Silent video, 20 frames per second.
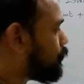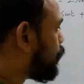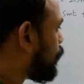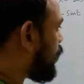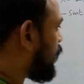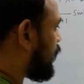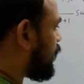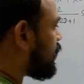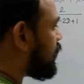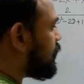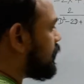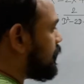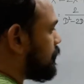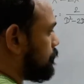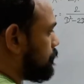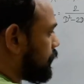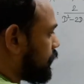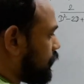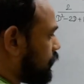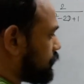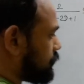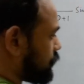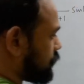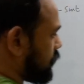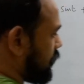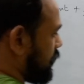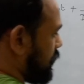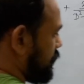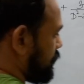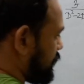way
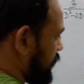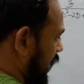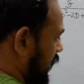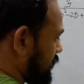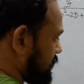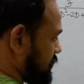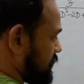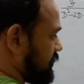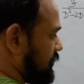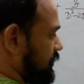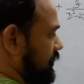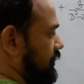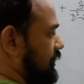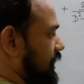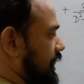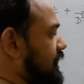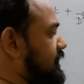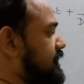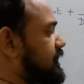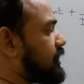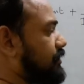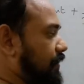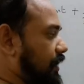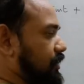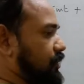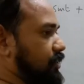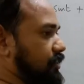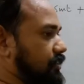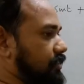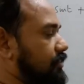because that
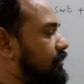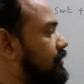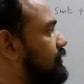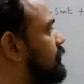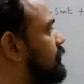integration